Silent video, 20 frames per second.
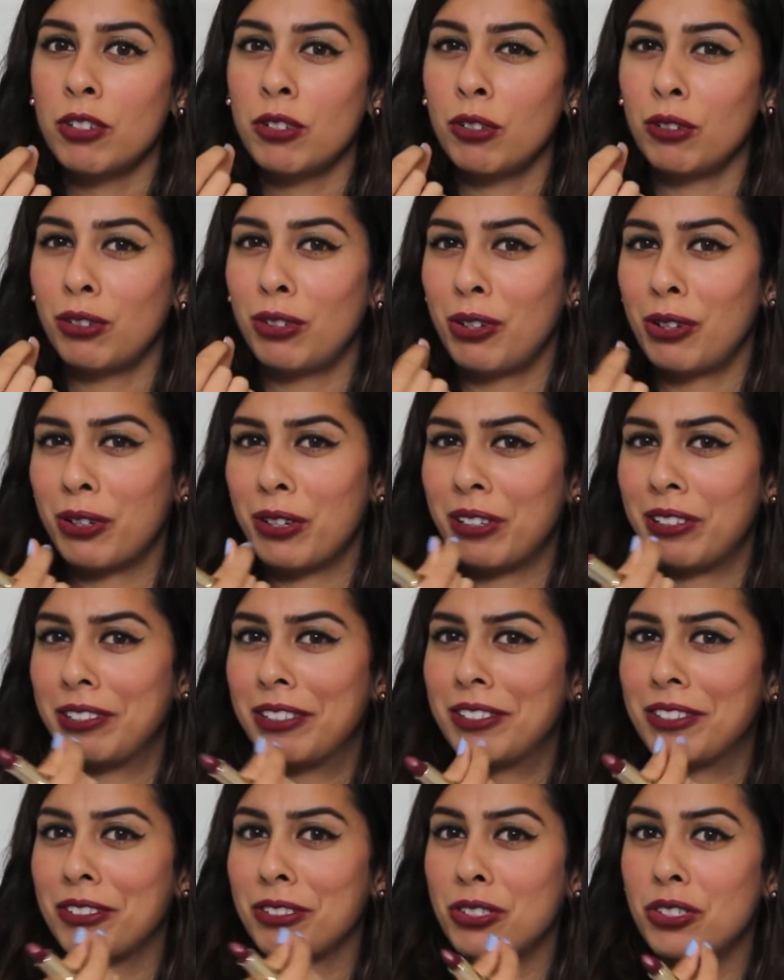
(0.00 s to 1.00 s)
look a
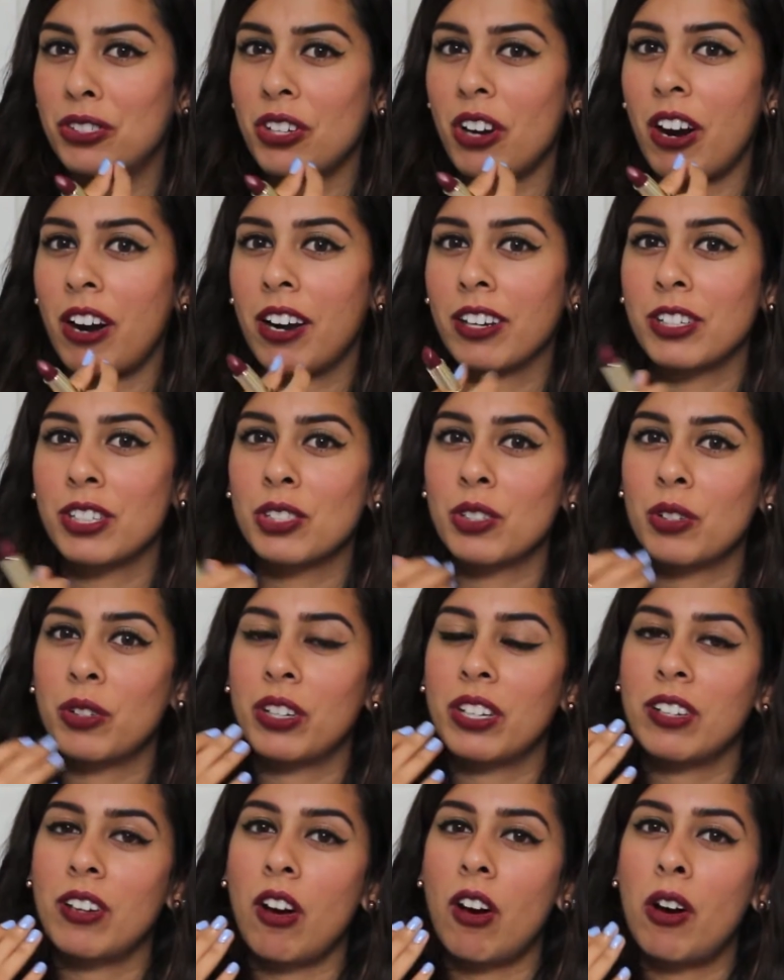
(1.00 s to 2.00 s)
little dark, so
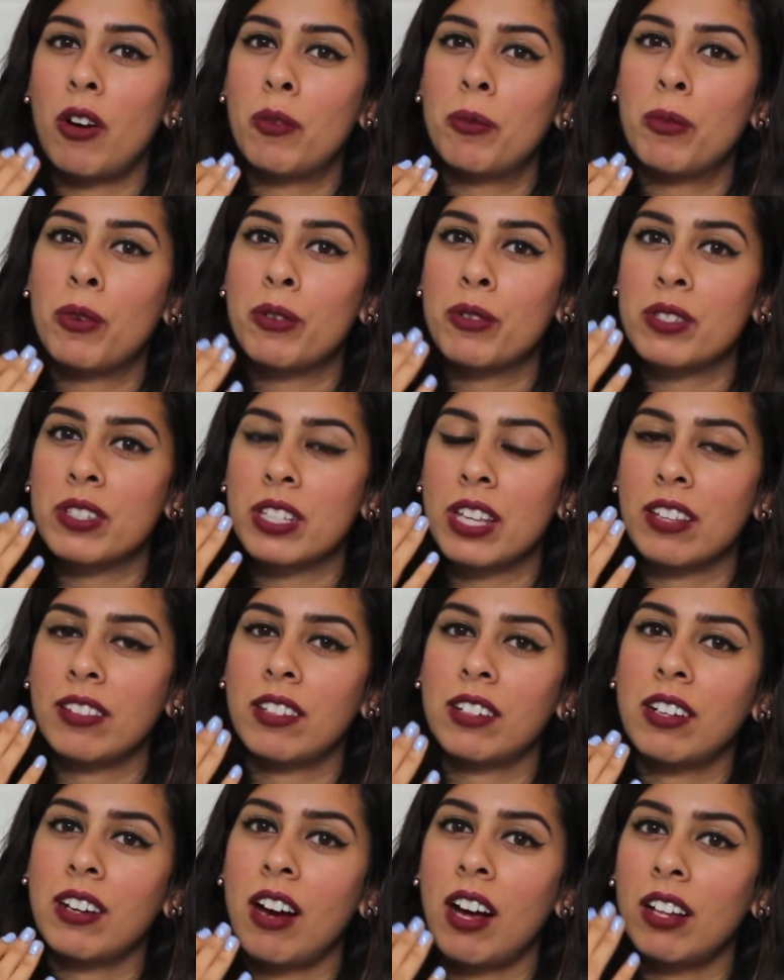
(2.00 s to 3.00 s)
it almost like
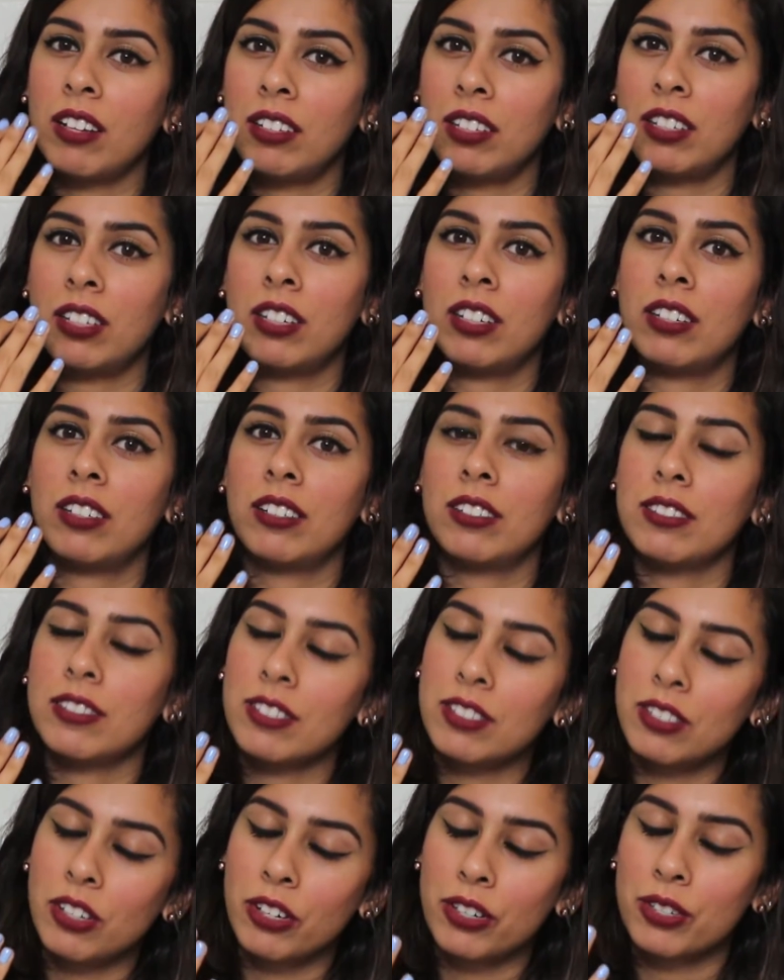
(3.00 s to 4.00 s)
the color
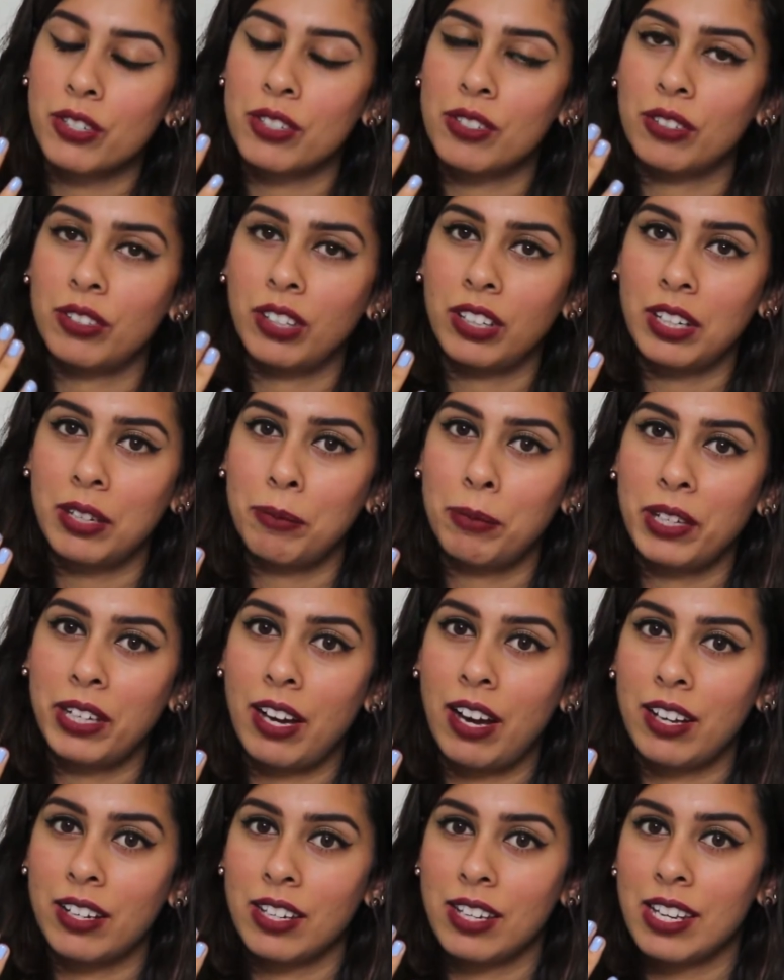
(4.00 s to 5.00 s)
starts to look a
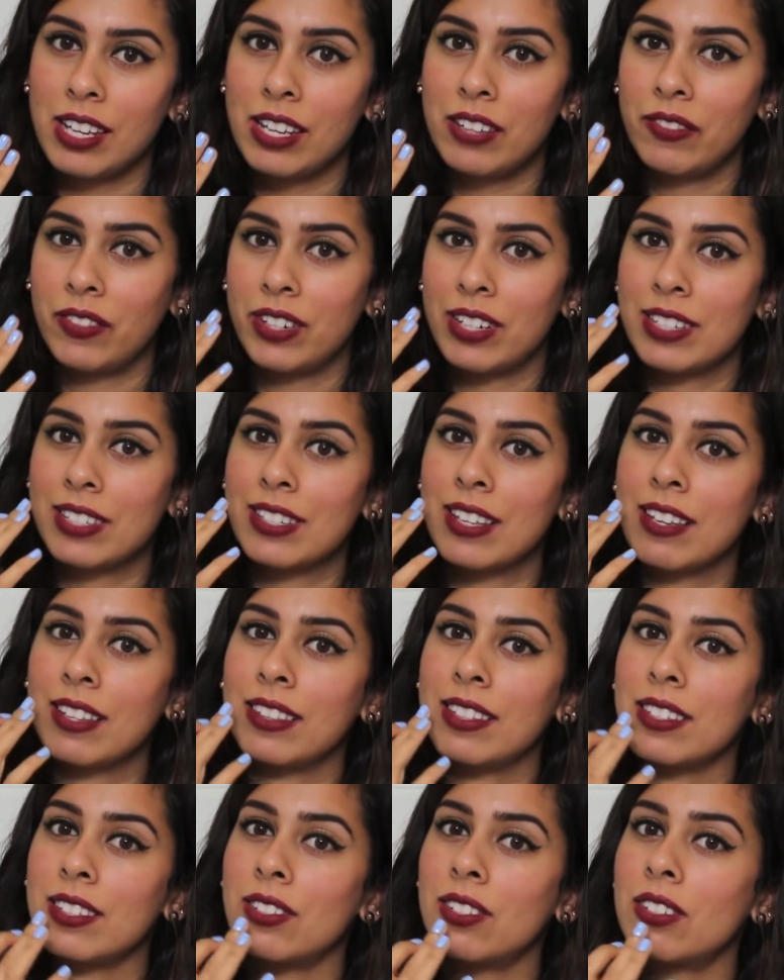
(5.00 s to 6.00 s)
bit uneven. It's like
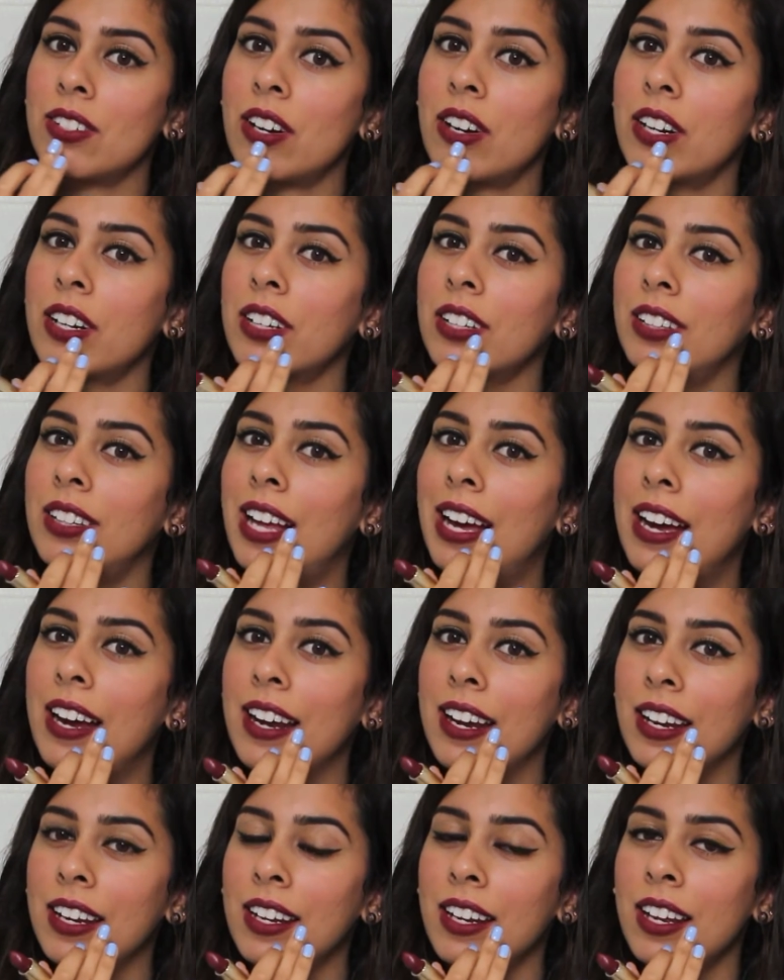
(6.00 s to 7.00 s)
this dark
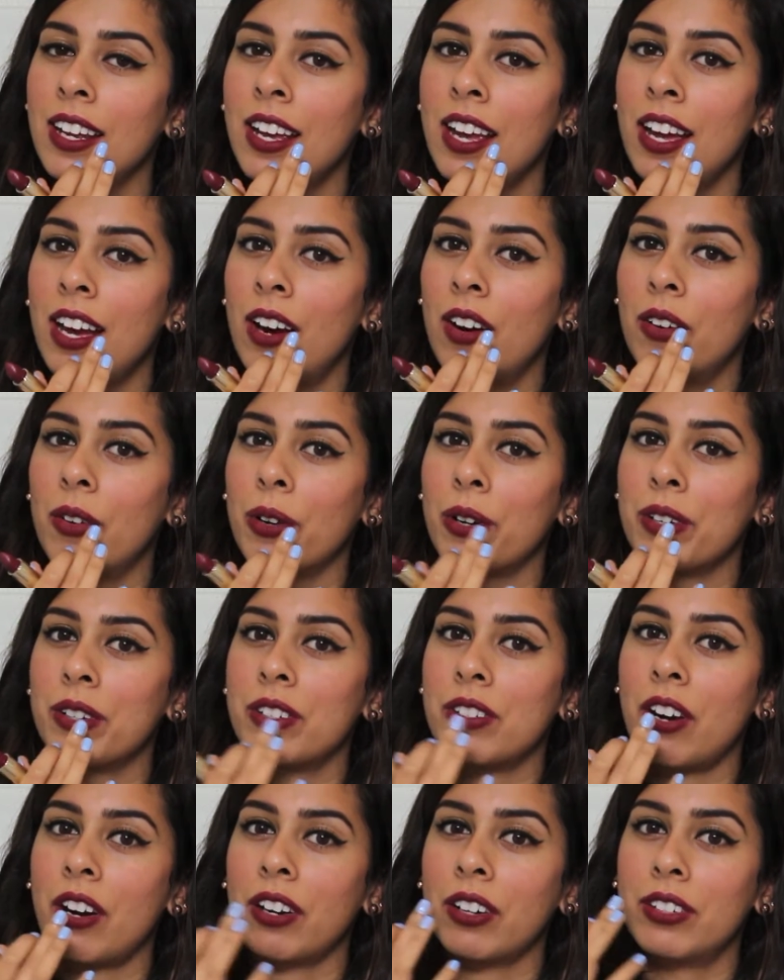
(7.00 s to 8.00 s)
line or
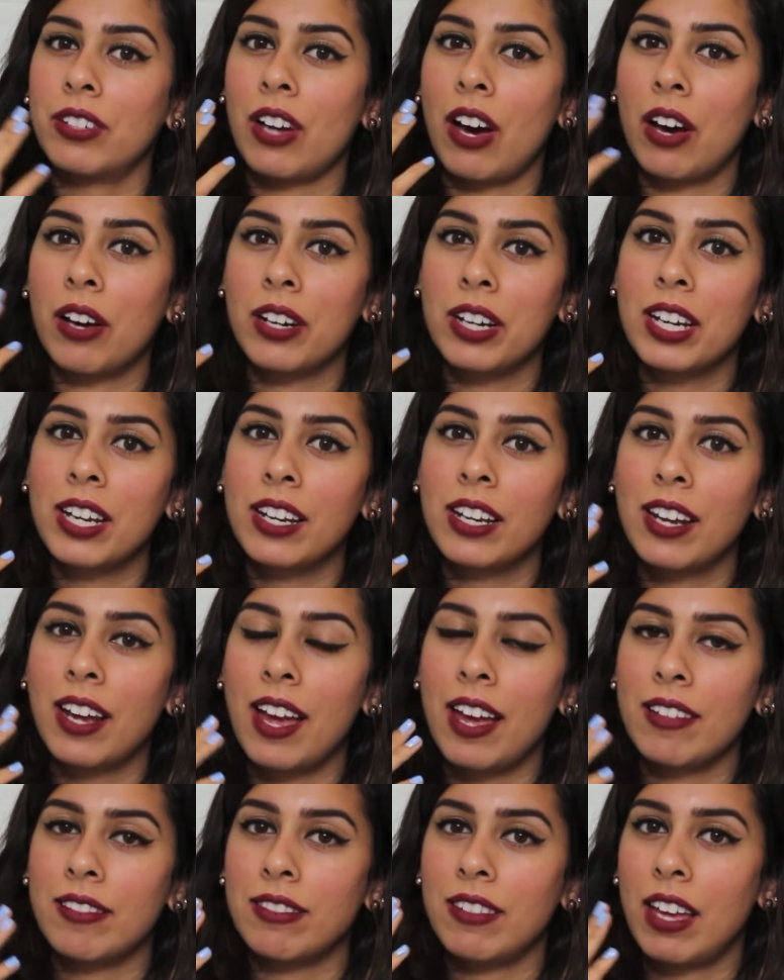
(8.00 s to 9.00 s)
dark dotting
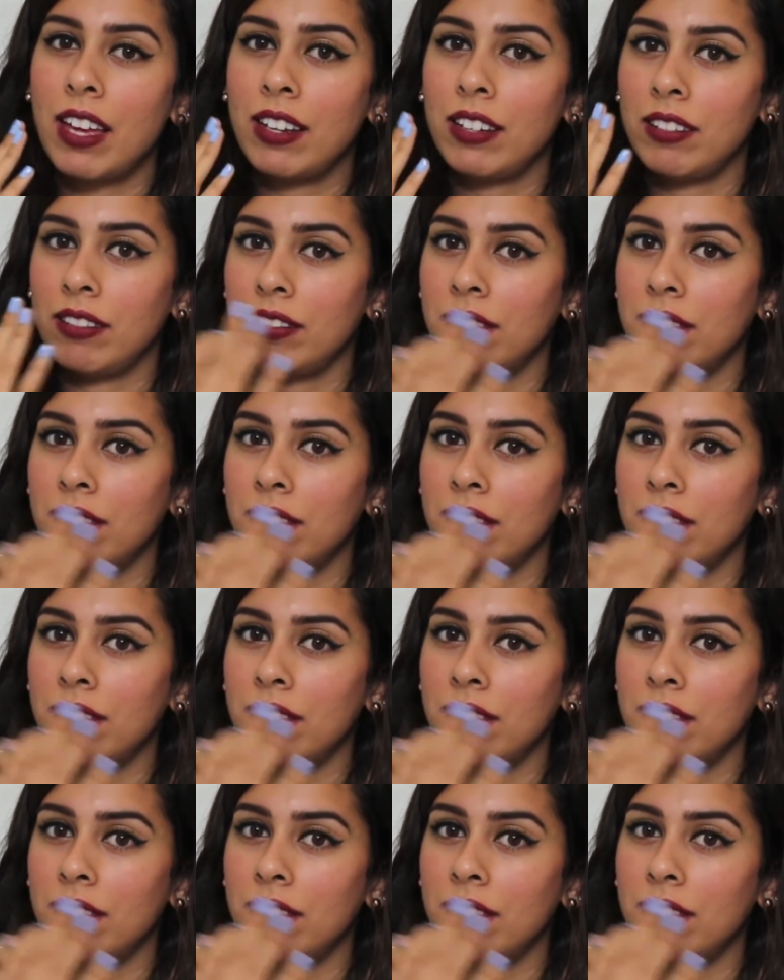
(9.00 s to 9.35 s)
and then